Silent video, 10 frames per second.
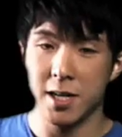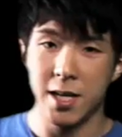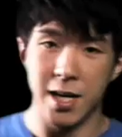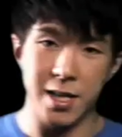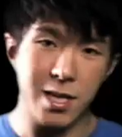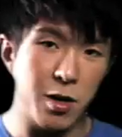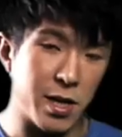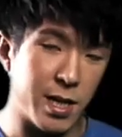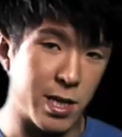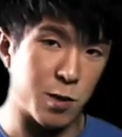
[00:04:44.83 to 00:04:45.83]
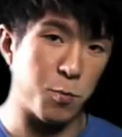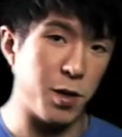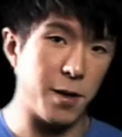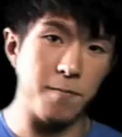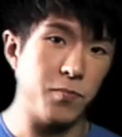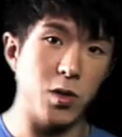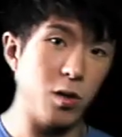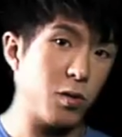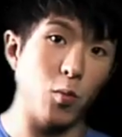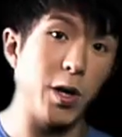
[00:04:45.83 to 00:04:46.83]
and that's how you can get a spring to
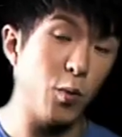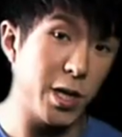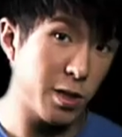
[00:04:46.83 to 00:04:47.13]
look the way you want